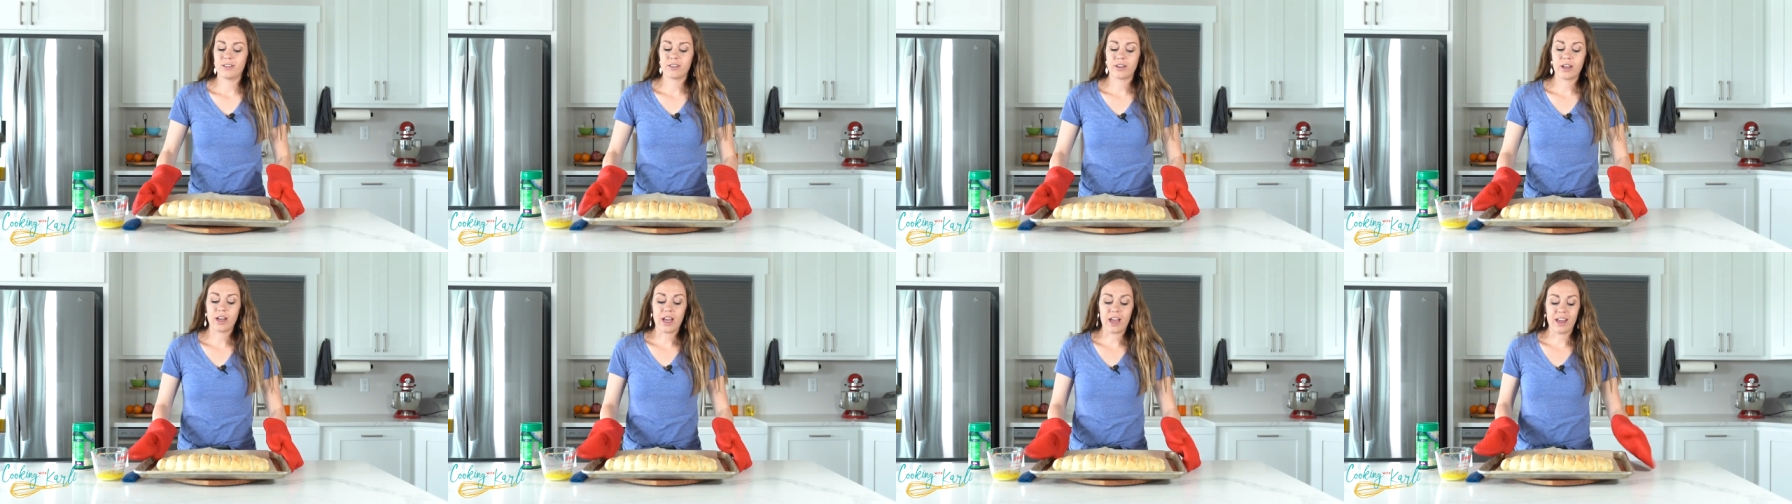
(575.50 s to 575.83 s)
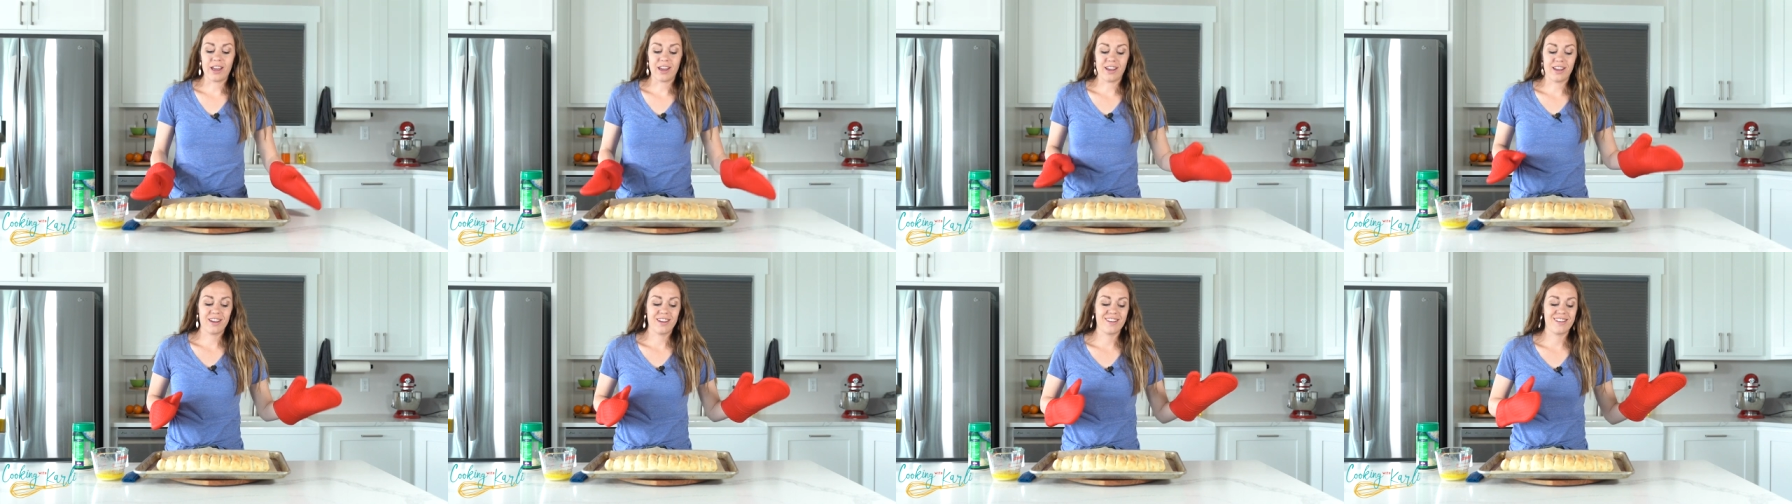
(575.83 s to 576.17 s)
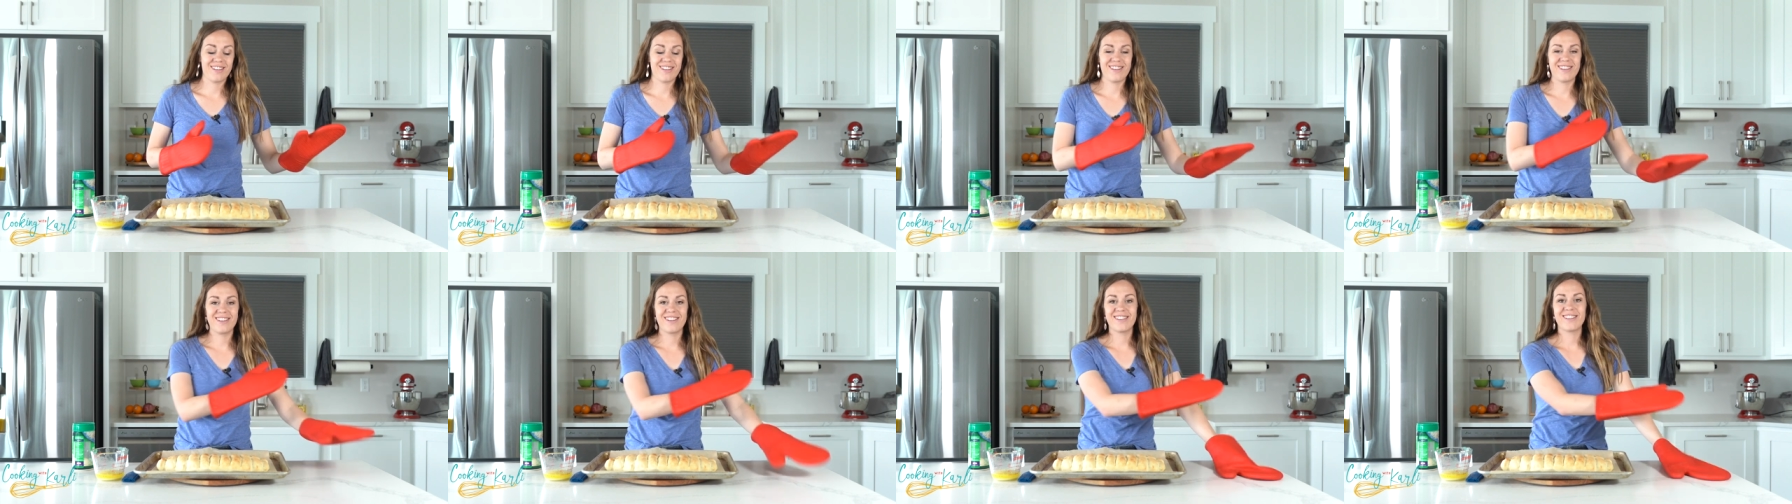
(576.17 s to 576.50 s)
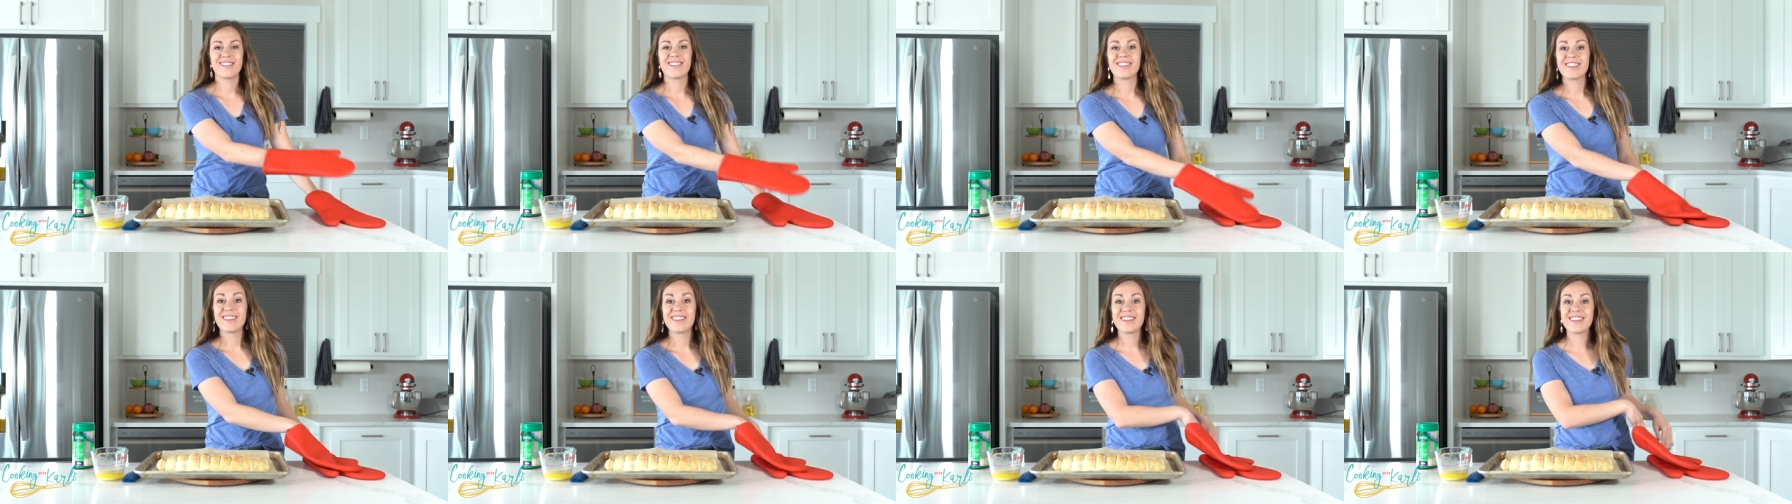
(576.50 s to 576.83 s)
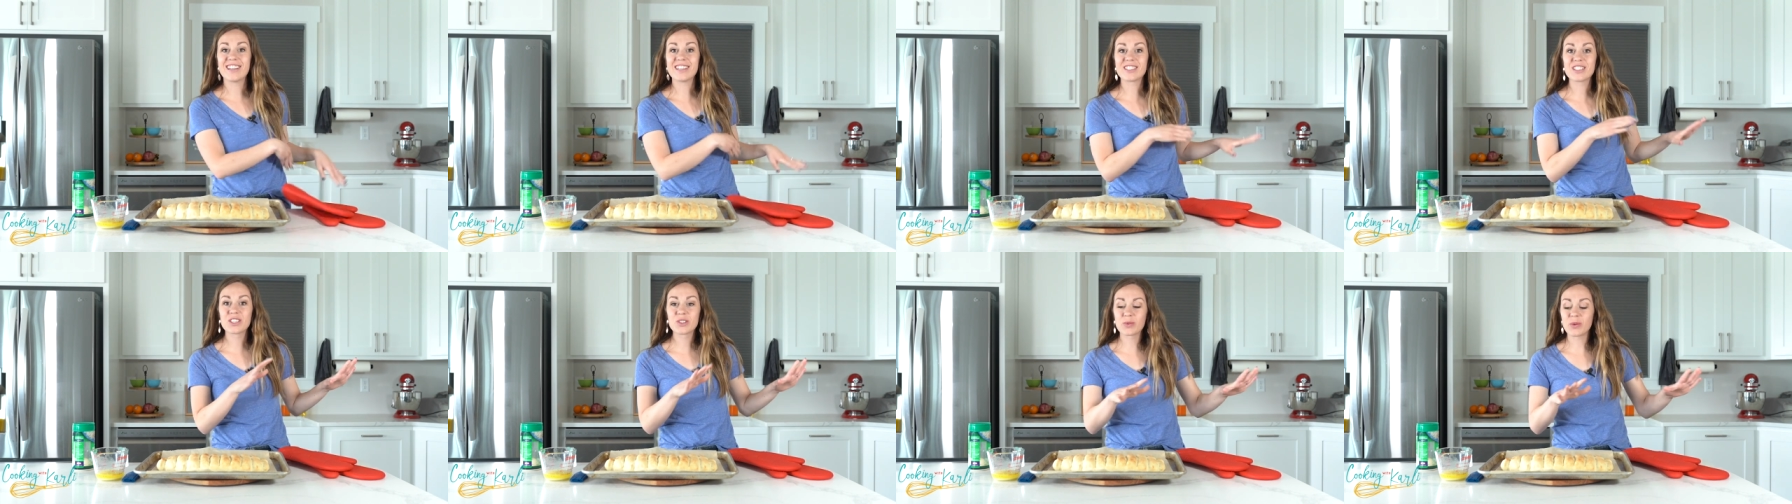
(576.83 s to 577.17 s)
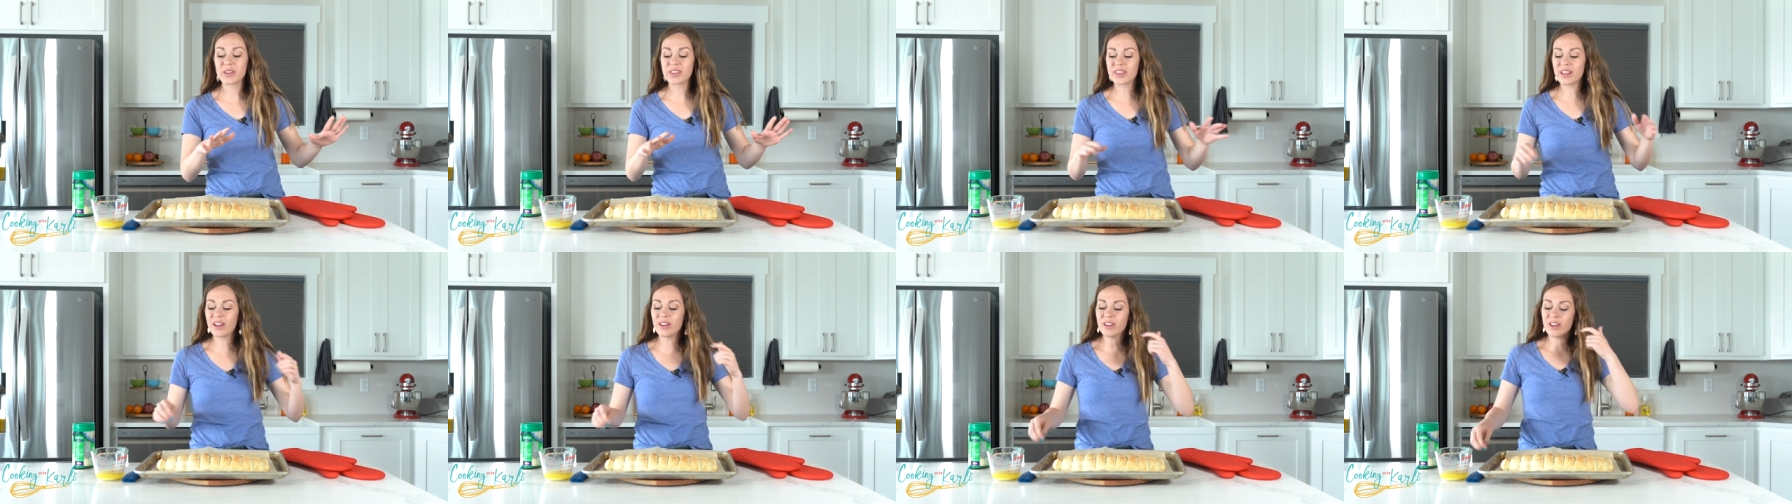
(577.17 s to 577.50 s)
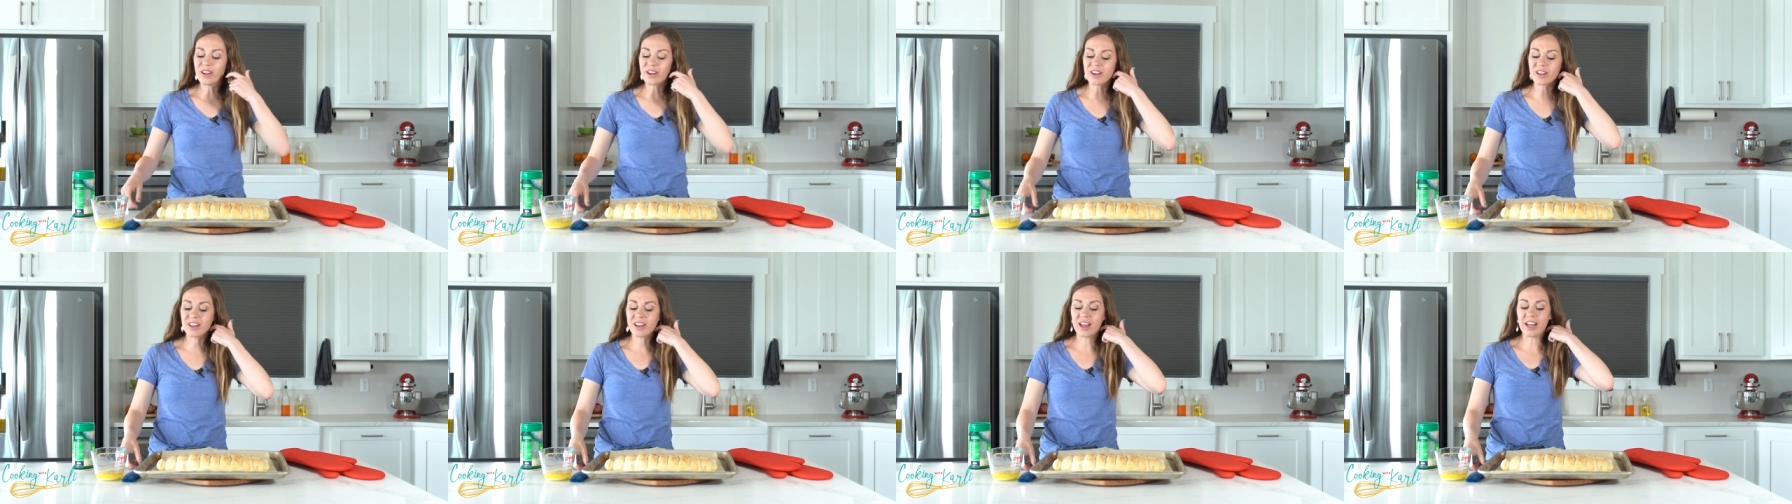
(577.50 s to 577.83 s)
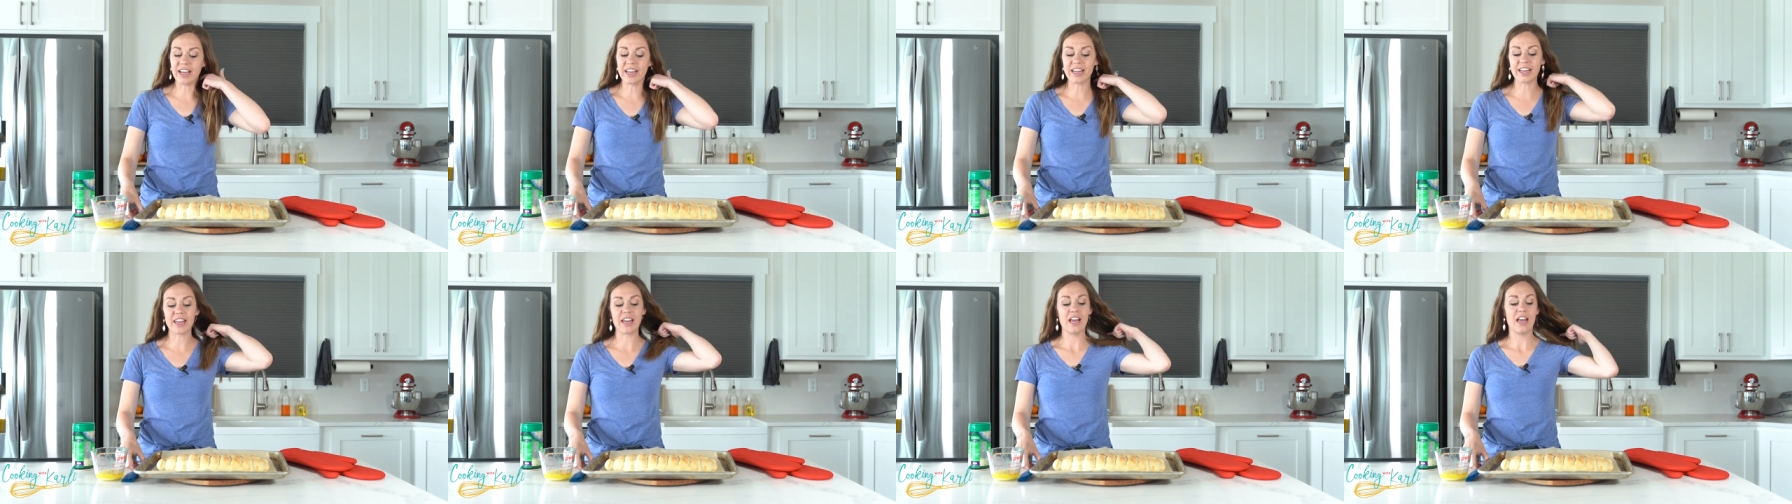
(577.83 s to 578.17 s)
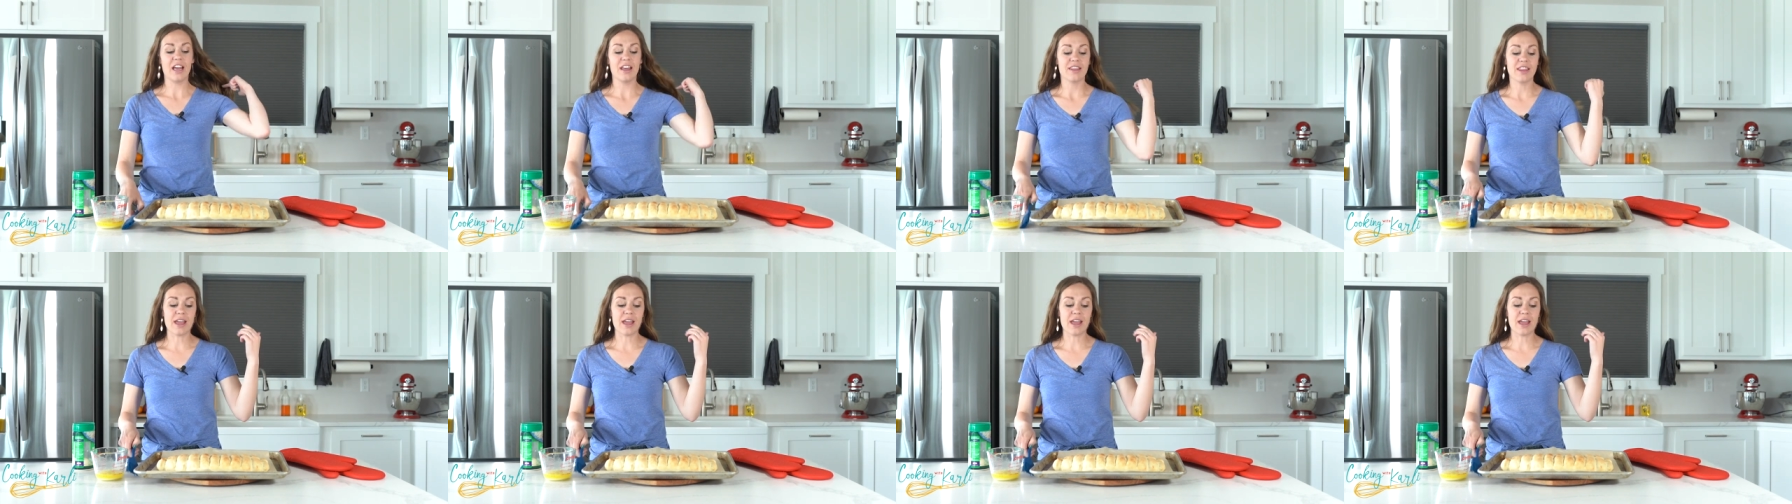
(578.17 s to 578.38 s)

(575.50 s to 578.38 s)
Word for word: Okay, this is what they'll look like.